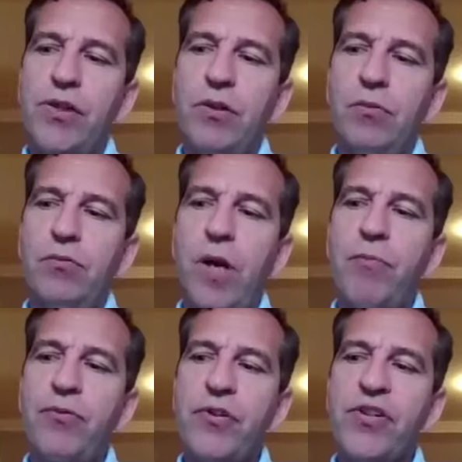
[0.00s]
so we
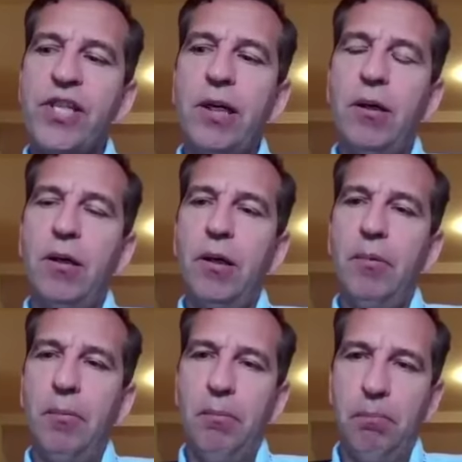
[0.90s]
are producing
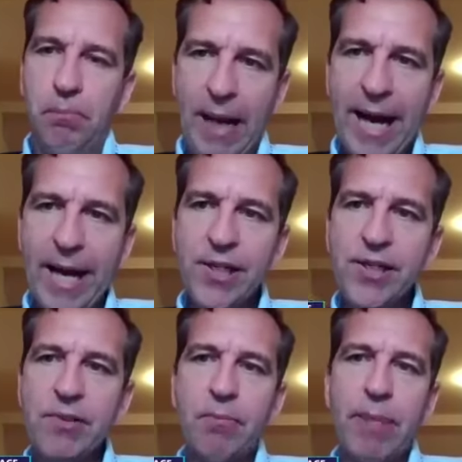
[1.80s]

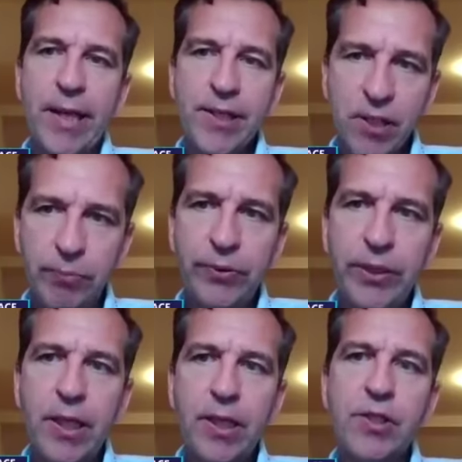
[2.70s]
bikes bikes
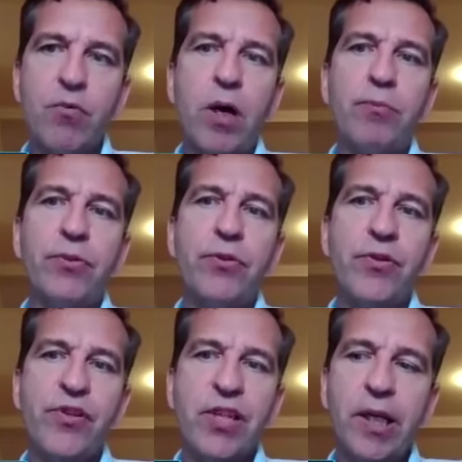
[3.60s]
components we are
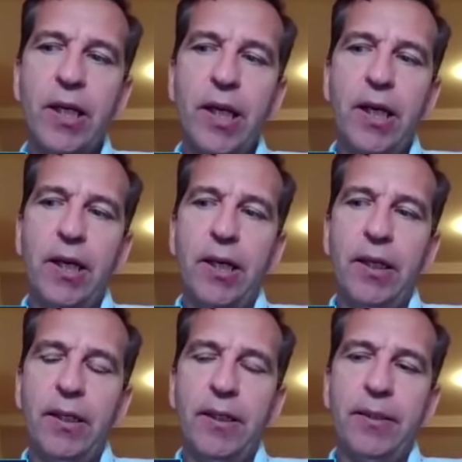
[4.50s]
producing
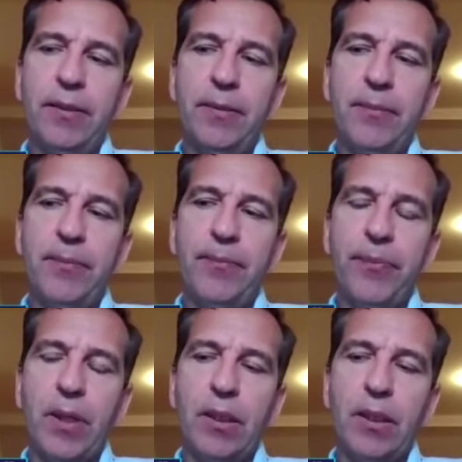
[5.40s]
um,